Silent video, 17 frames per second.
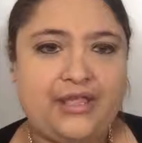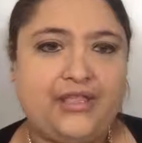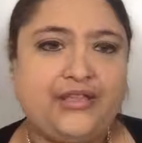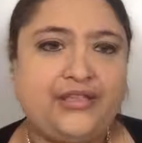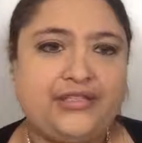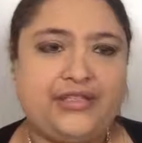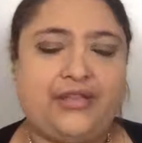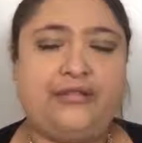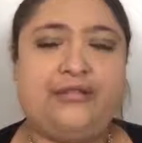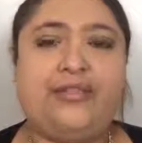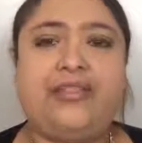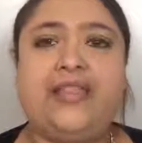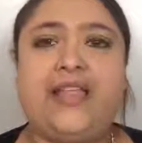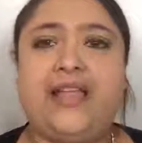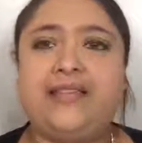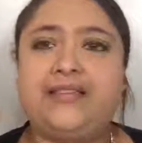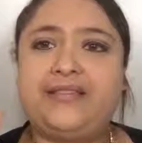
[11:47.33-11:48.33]
So
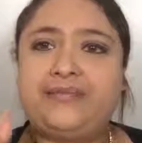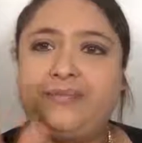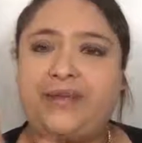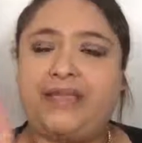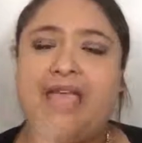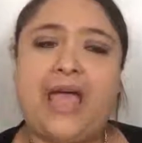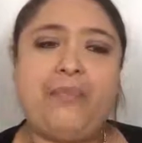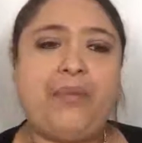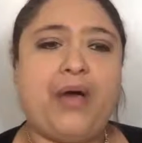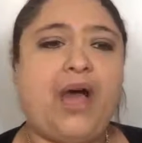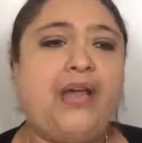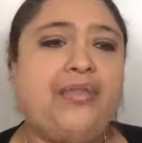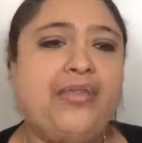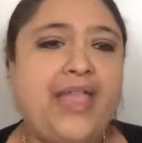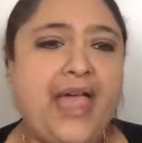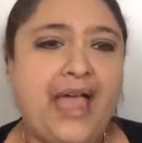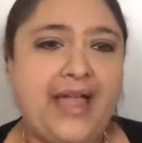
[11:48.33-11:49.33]
let's recap
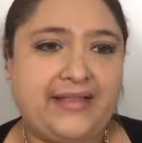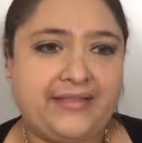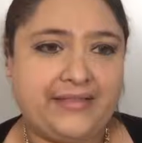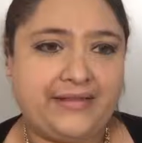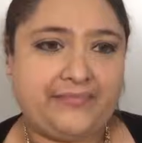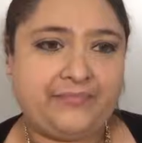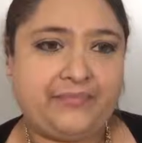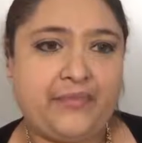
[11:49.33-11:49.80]
on that.